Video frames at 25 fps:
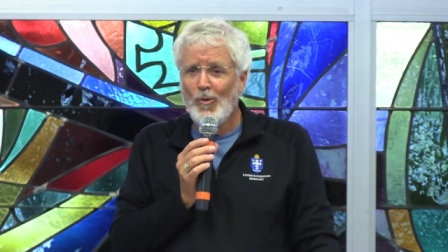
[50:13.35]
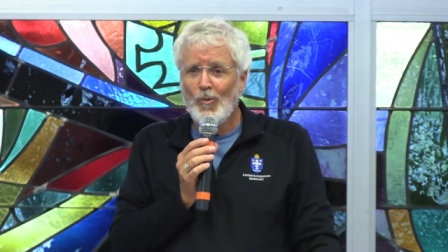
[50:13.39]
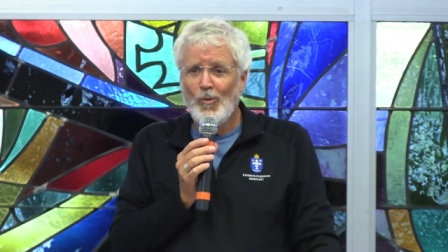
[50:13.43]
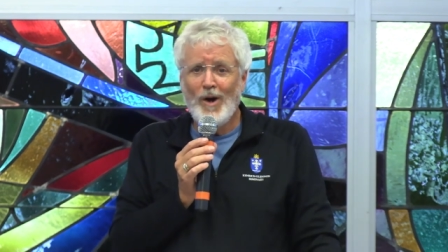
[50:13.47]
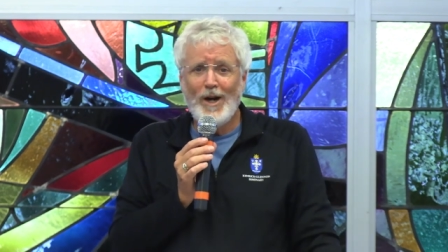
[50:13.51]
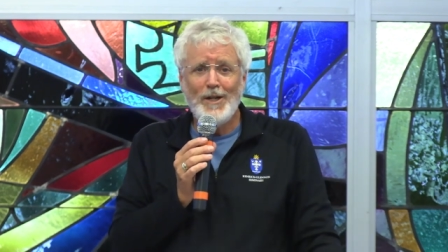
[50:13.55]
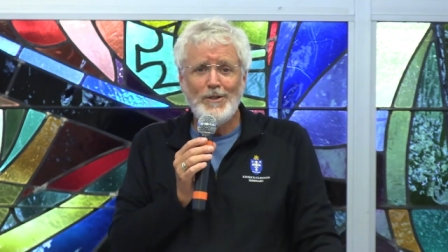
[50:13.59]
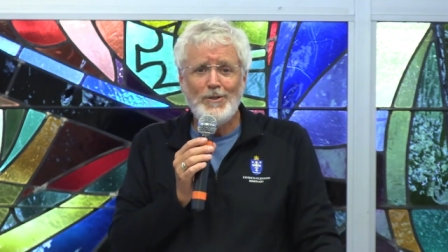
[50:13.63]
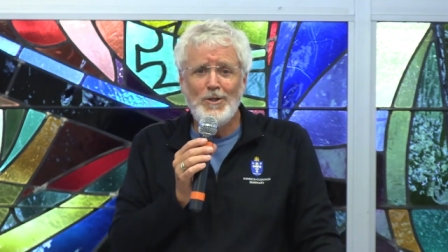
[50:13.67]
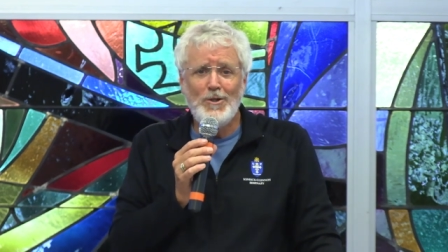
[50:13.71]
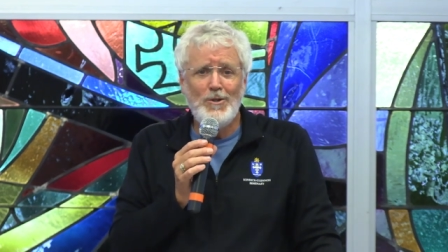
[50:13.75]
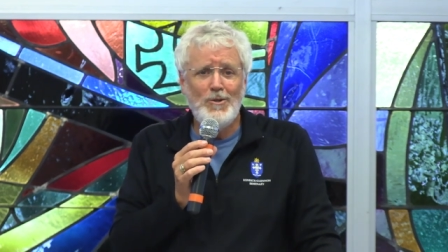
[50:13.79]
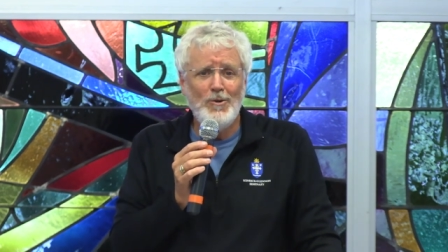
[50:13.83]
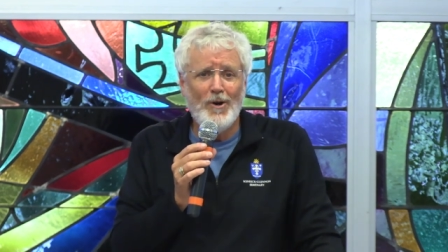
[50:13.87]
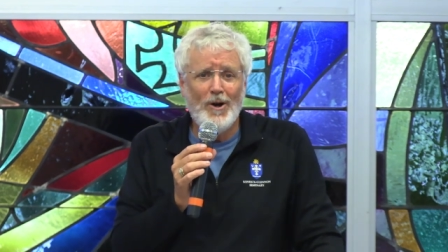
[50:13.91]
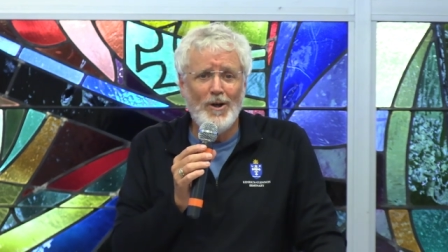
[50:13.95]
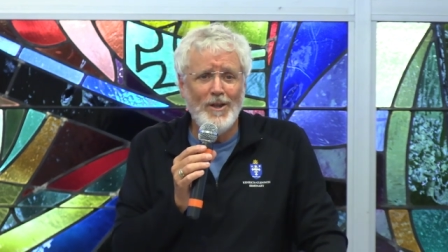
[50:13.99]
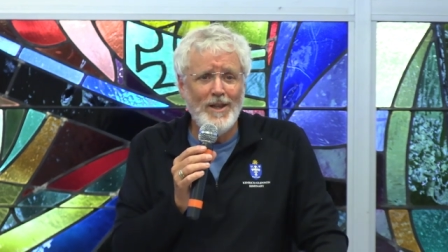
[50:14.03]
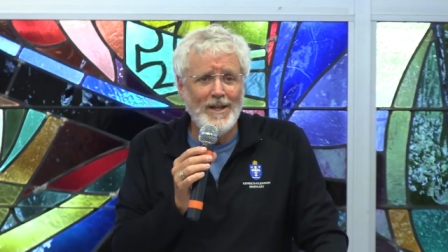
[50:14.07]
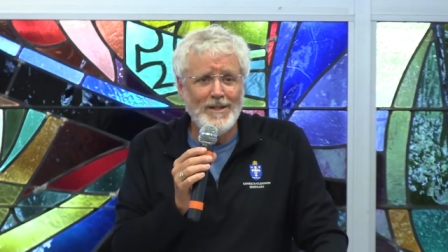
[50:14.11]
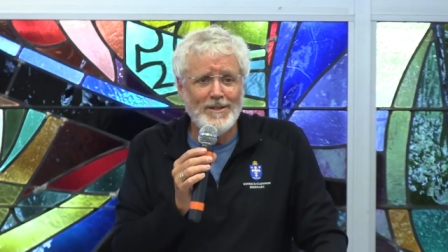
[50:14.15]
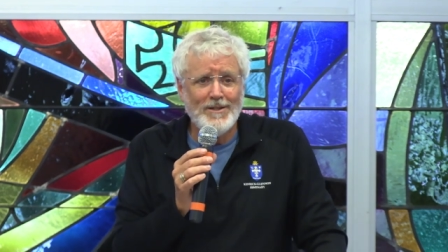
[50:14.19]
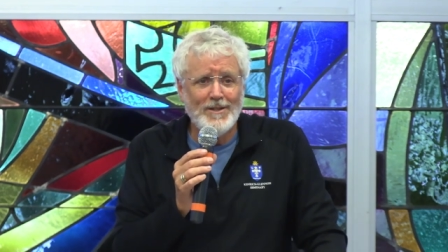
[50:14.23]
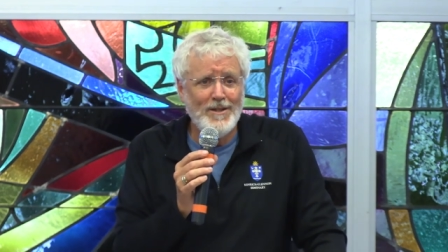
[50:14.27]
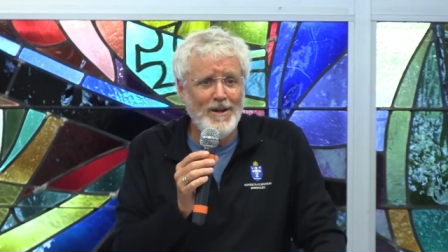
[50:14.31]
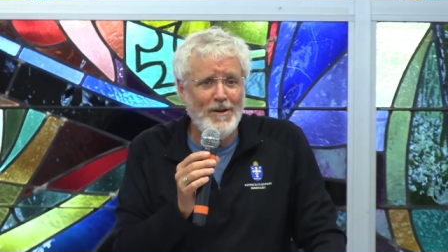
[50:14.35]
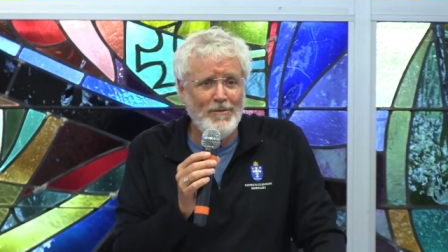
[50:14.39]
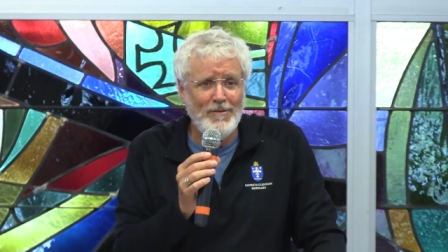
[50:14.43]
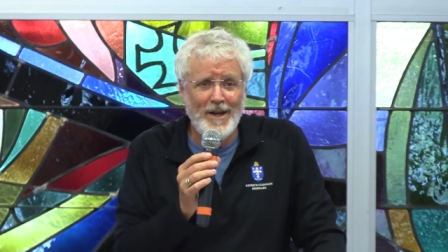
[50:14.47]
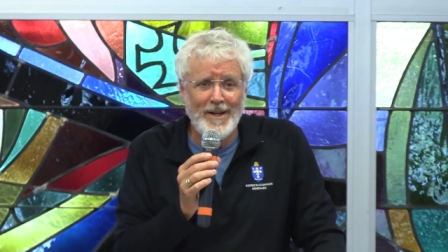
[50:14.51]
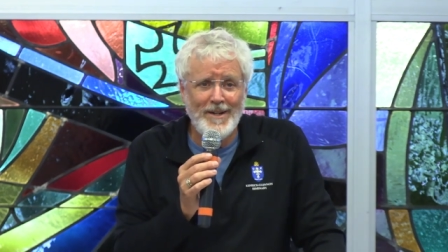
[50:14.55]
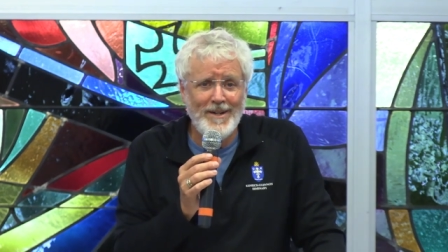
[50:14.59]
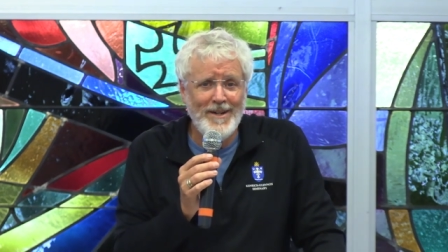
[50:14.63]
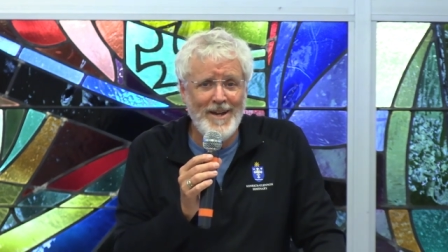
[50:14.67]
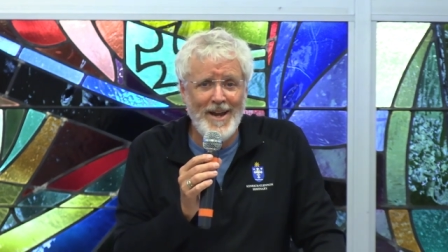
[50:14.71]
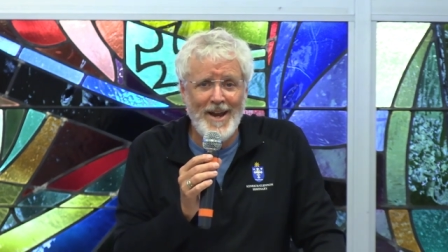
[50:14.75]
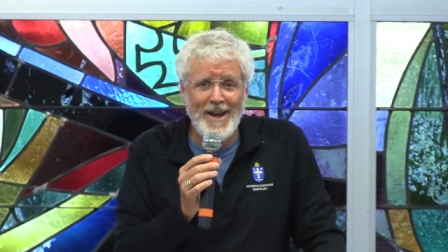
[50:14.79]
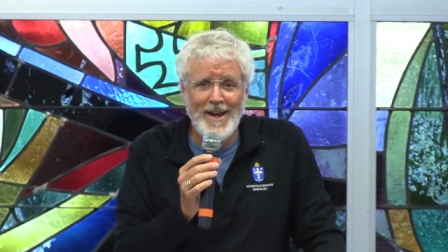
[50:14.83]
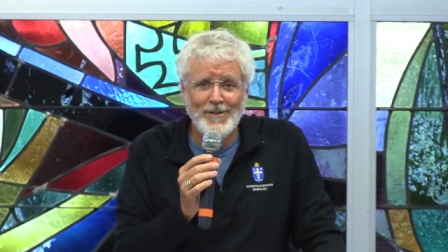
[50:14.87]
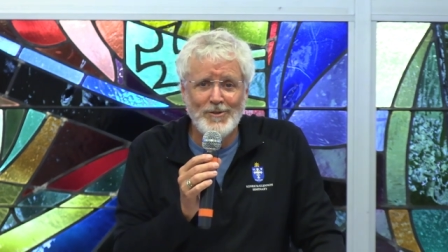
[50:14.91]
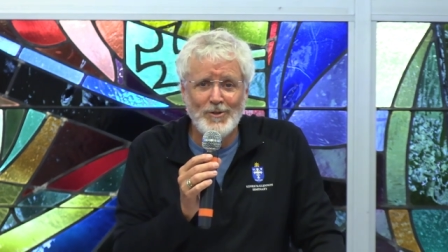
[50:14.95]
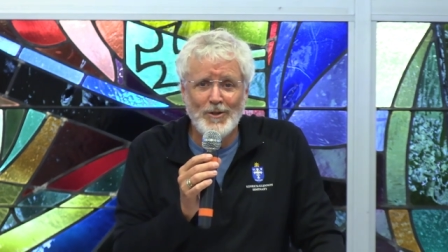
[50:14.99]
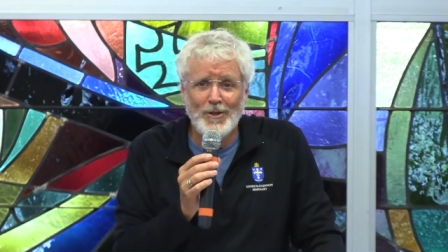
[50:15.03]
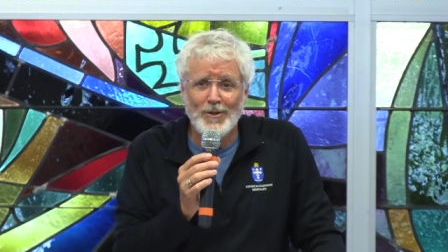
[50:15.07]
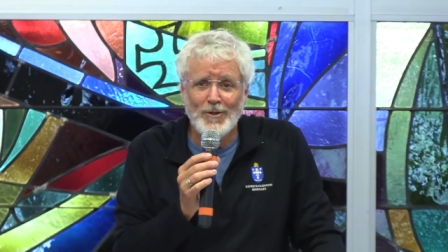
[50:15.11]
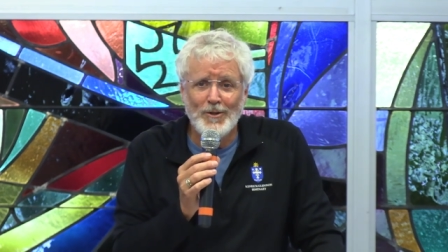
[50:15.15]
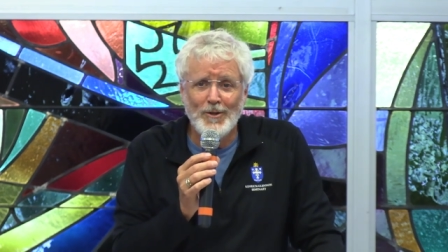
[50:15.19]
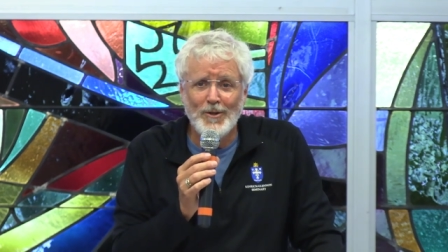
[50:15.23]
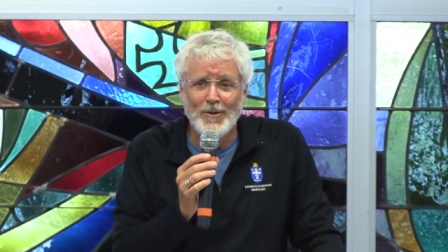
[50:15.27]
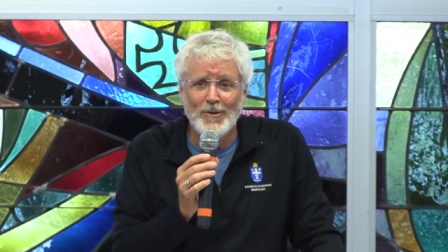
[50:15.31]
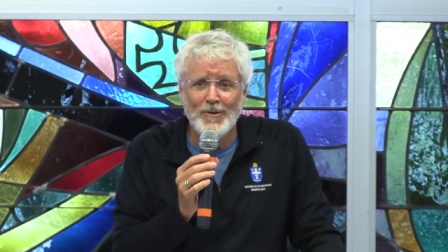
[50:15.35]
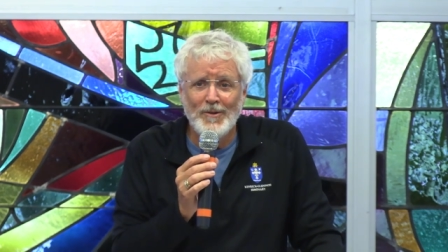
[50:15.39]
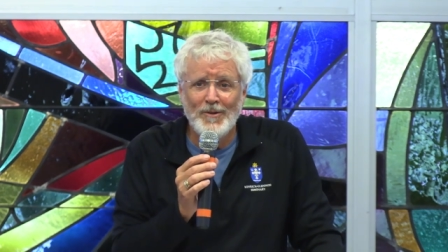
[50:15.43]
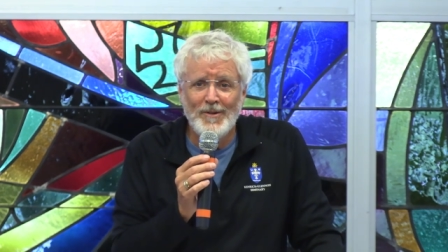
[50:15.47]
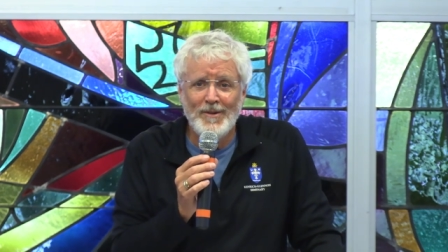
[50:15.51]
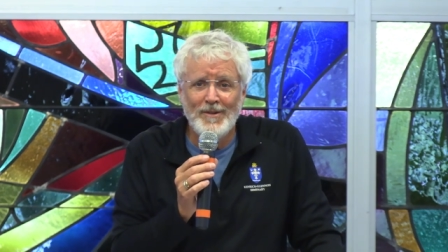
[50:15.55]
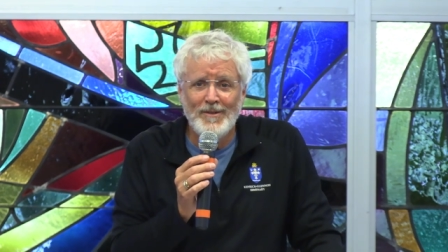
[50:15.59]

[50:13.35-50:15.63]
Why'd you do all that stuff I didn't ask you to?